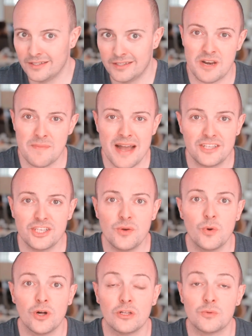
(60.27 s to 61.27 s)
But imagine a
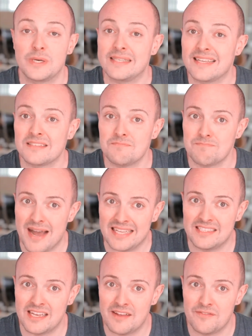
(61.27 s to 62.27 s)
world where it doesn't
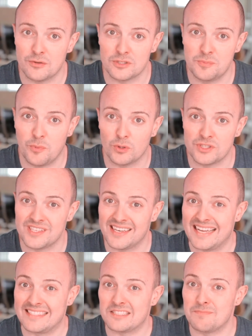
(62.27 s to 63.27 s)
matter if you're sporting the
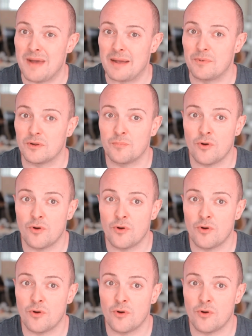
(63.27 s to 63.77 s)
latest MacBook